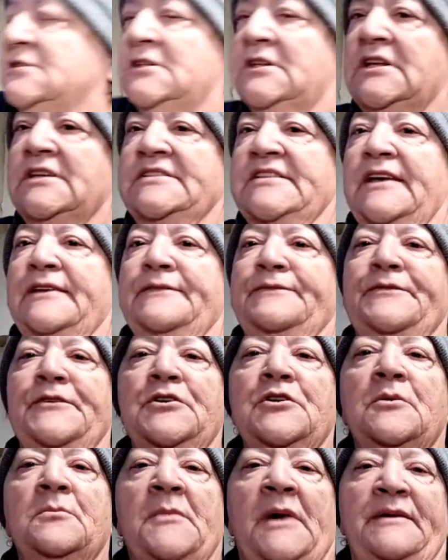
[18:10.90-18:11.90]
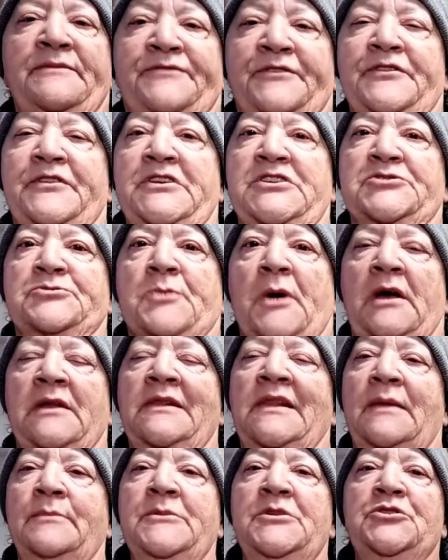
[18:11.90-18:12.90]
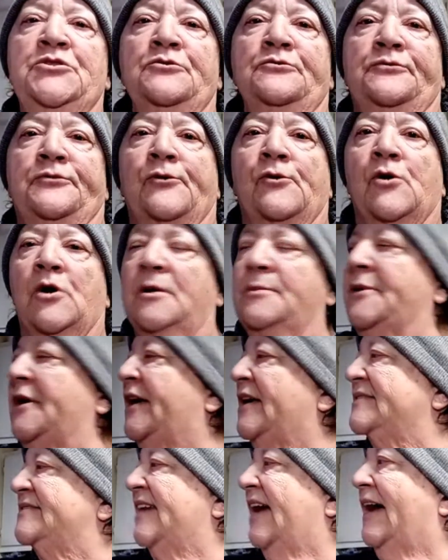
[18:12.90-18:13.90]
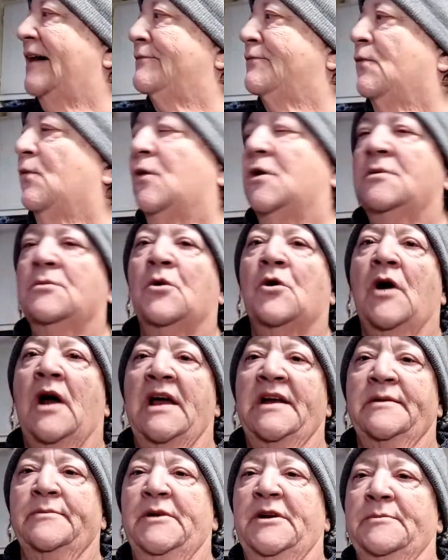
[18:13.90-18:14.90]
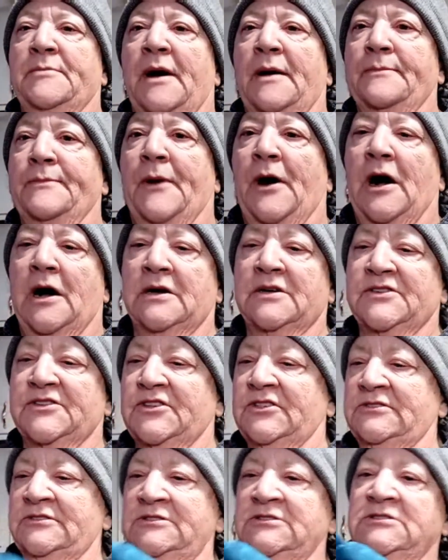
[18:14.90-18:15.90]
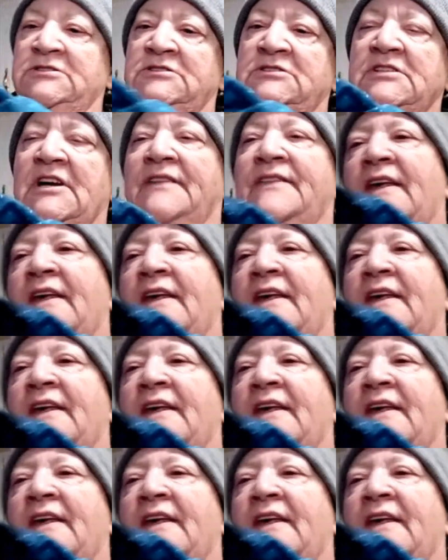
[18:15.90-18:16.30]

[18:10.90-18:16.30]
Lisa, if you don't mind for this round, let me do four because I have one sure. more item in my box sure.